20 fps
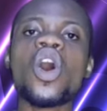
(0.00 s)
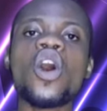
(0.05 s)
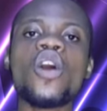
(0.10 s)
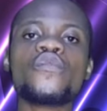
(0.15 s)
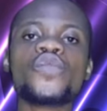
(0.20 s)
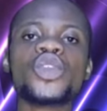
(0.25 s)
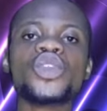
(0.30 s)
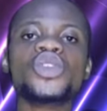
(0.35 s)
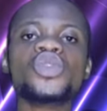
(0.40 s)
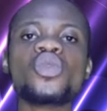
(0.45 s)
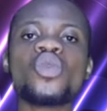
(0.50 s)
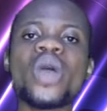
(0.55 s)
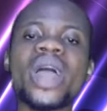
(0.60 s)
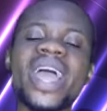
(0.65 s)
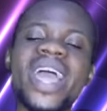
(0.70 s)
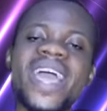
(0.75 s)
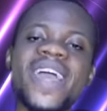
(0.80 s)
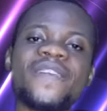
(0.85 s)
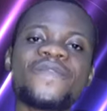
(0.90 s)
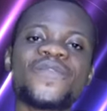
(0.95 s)
of the
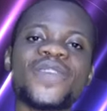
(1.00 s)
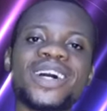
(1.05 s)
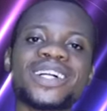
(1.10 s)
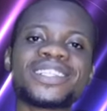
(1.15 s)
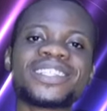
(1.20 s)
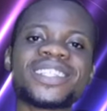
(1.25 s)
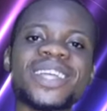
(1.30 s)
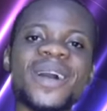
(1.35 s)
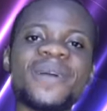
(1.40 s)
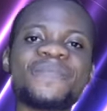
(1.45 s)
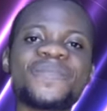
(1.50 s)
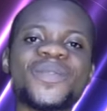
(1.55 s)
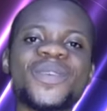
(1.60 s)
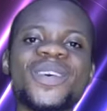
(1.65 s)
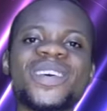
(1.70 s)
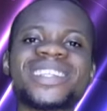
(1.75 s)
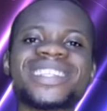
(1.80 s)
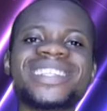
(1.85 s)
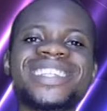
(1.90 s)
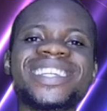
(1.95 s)
UEFA
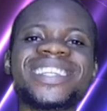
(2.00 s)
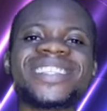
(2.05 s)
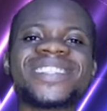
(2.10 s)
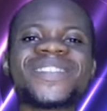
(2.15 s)
Champions League.